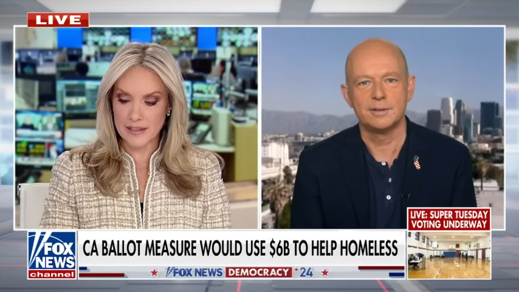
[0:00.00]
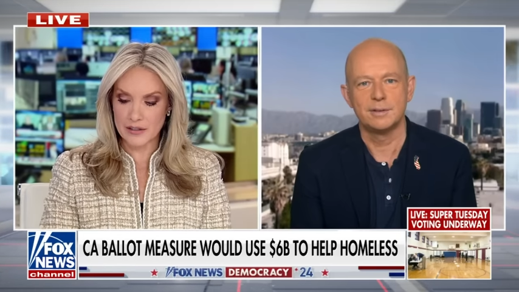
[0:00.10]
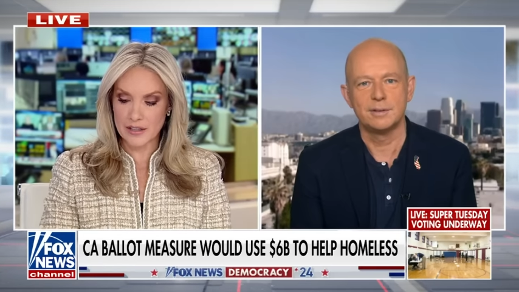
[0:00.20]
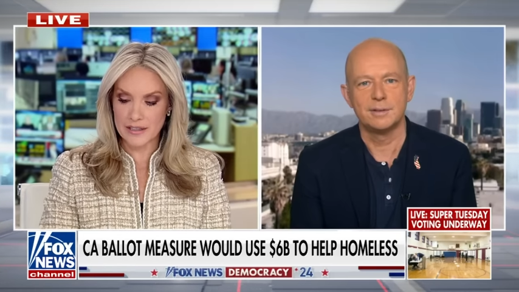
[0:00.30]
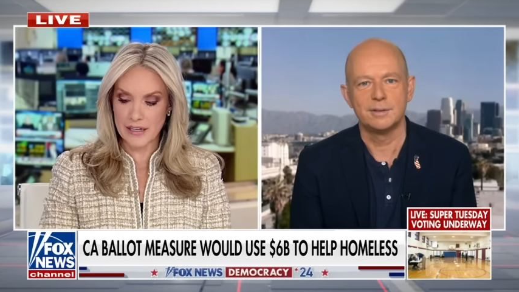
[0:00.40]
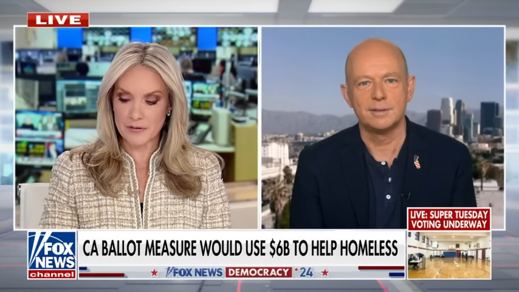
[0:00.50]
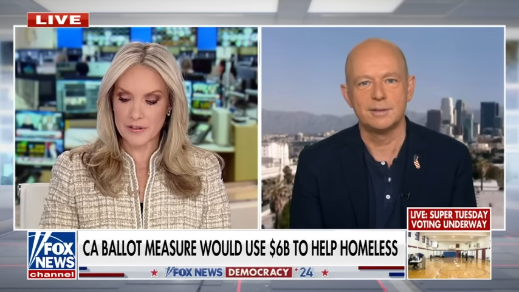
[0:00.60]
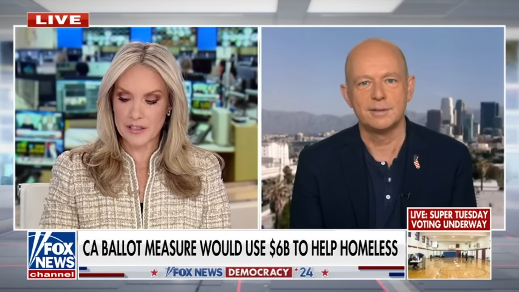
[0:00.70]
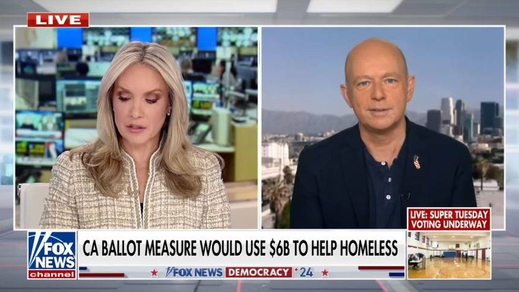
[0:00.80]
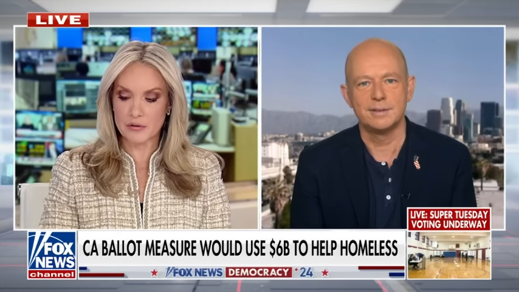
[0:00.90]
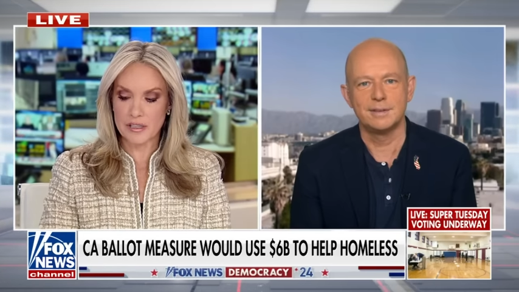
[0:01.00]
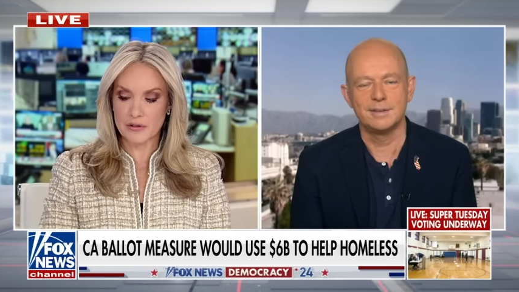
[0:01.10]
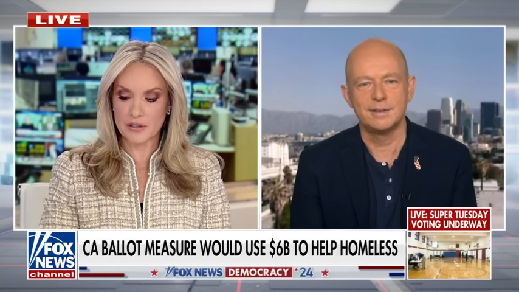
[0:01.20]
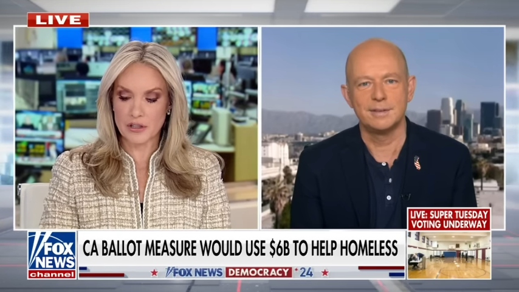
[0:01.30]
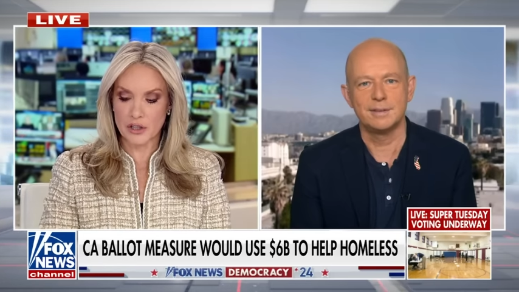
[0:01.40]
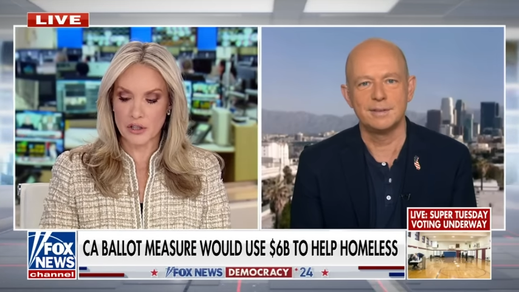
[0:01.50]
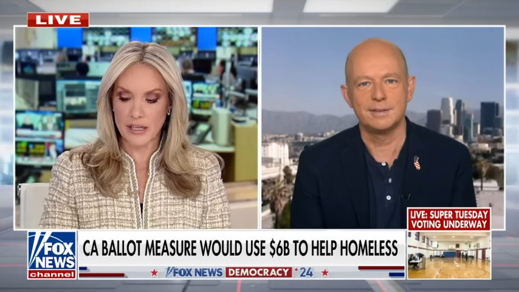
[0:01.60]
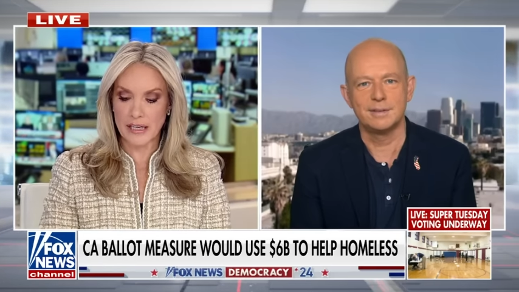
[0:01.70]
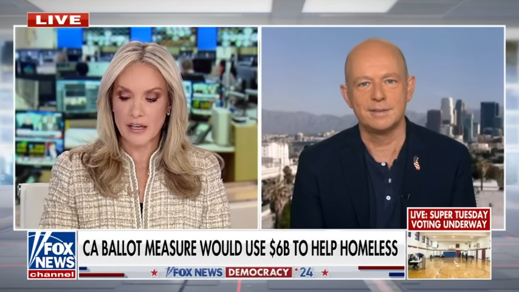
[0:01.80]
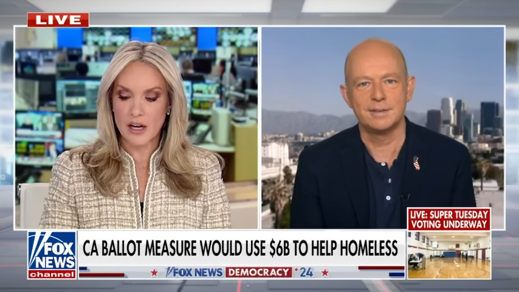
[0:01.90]
Speaker 1: Here's a San Francisco district
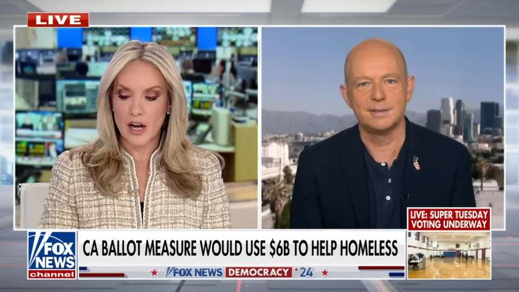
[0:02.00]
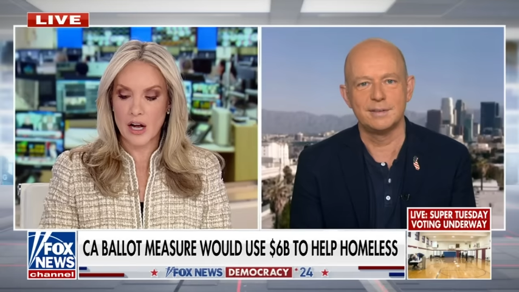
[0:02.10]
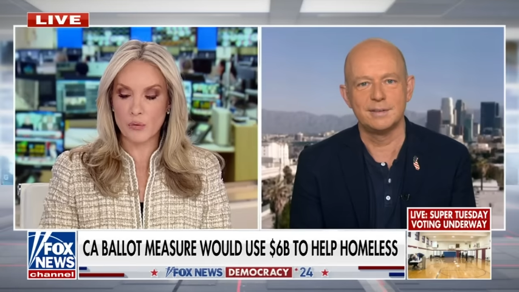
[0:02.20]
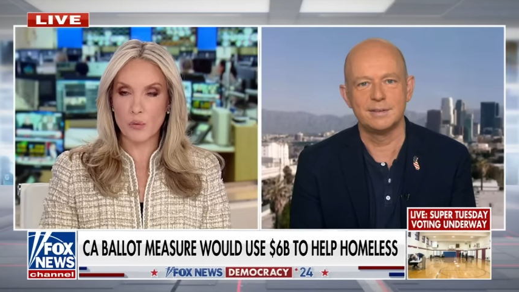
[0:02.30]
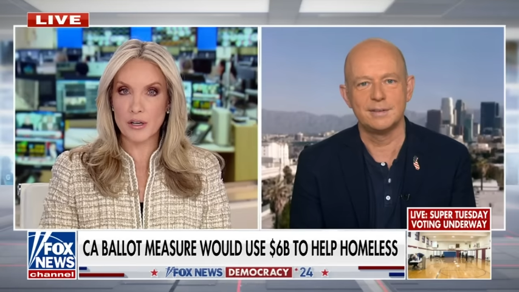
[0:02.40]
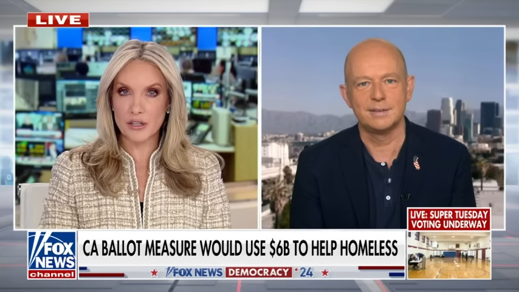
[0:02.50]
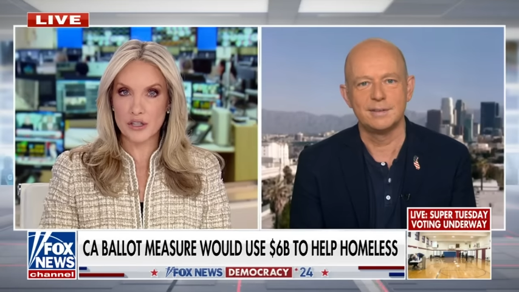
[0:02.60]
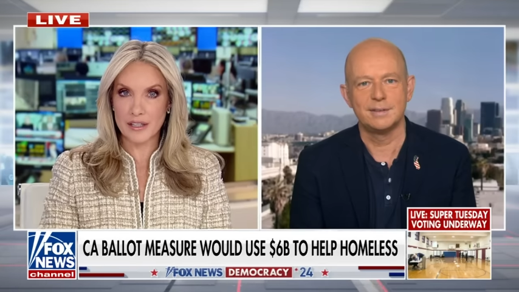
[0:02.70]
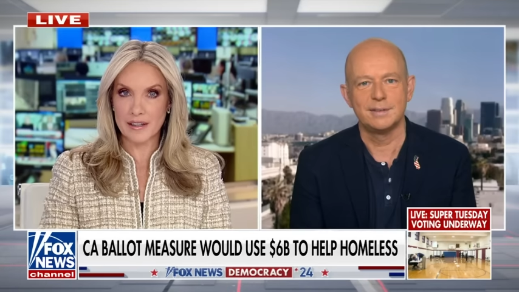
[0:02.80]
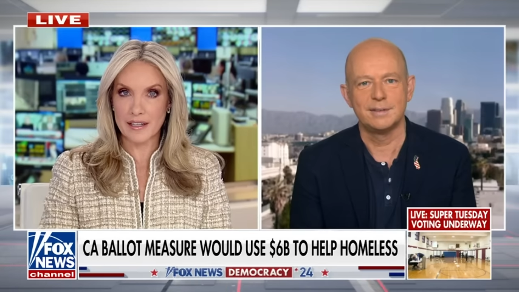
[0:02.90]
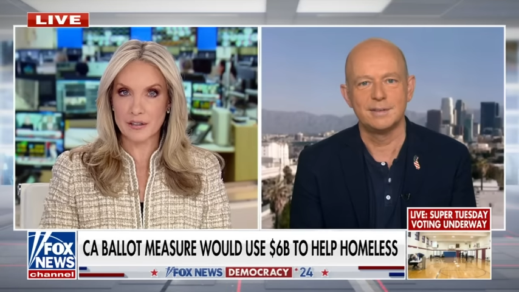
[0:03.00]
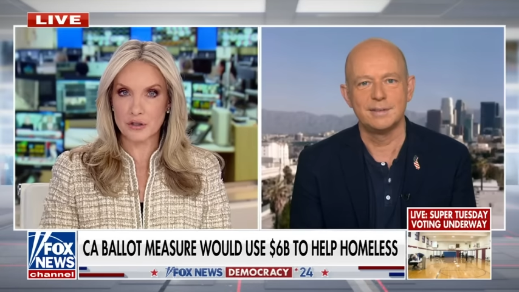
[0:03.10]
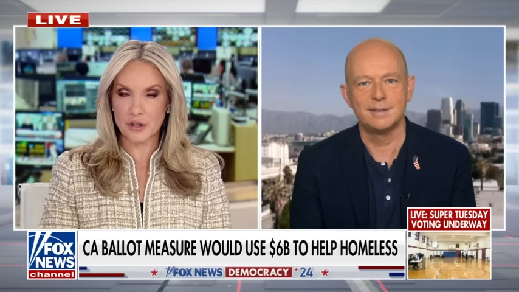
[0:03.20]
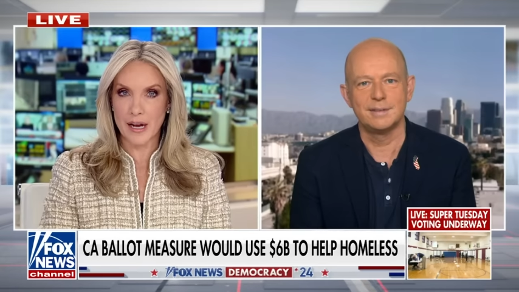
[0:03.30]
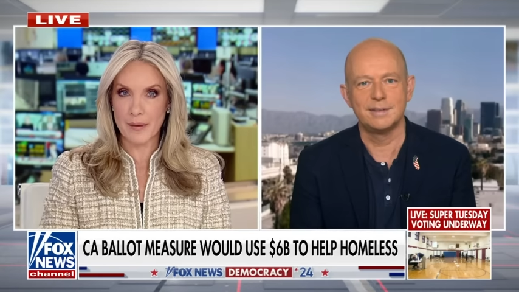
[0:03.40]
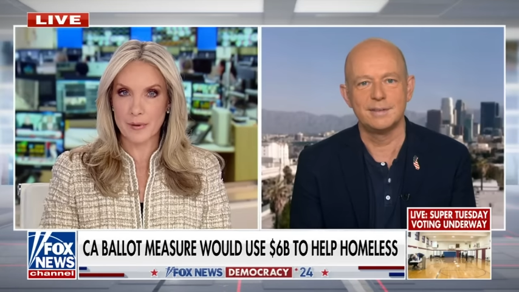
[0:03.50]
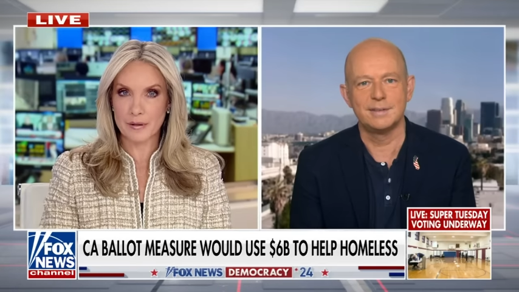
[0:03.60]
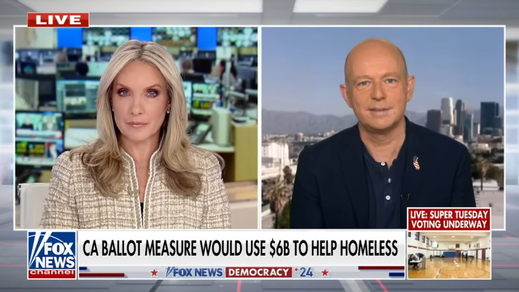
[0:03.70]
attorney on what she thinks should happen.